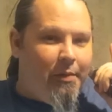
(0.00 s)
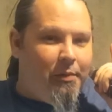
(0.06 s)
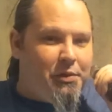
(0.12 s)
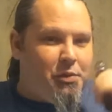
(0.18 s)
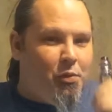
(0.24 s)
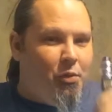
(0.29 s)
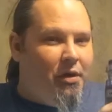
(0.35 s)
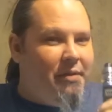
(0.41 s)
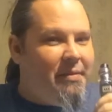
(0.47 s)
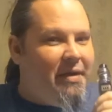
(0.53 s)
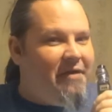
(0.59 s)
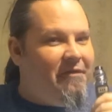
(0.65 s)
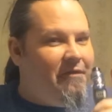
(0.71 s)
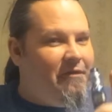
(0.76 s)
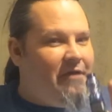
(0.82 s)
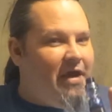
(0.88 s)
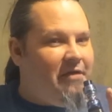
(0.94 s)
was one of my
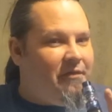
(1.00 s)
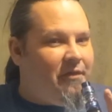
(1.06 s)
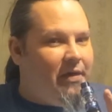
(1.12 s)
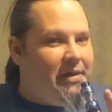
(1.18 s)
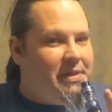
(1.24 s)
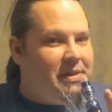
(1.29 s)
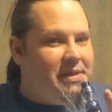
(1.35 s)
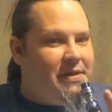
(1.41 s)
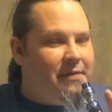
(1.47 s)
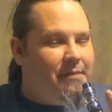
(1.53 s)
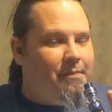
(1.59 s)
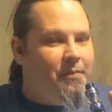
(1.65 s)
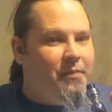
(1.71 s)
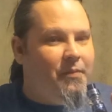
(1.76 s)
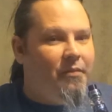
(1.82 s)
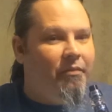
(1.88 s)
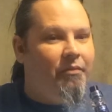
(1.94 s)
favorites.
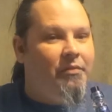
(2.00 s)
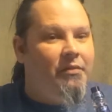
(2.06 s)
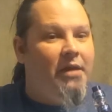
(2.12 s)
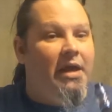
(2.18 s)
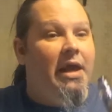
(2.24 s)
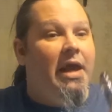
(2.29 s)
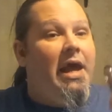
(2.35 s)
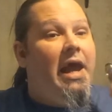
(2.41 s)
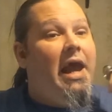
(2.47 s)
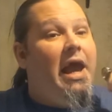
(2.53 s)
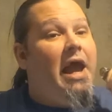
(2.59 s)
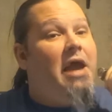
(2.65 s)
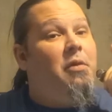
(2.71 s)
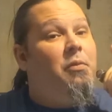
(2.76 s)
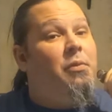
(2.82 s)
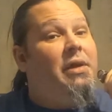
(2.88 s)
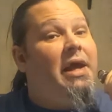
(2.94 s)

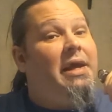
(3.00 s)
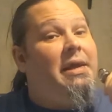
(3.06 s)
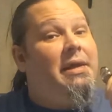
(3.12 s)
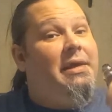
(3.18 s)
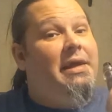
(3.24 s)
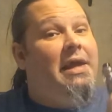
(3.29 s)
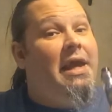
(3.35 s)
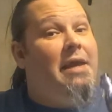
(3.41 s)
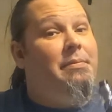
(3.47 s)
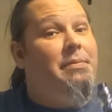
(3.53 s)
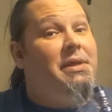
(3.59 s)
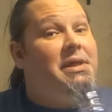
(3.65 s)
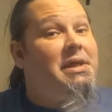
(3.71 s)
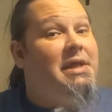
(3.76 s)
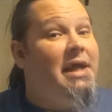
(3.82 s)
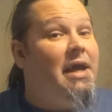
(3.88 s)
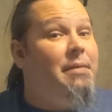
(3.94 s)
And when I came to
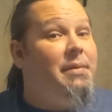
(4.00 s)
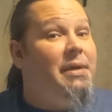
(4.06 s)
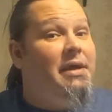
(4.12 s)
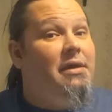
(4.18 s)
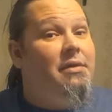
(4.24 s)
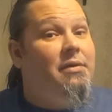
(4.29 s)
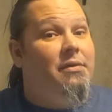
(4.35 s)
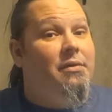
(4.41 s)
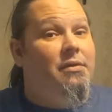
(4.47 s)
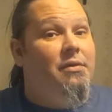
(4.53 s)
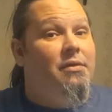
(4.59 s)
DMing,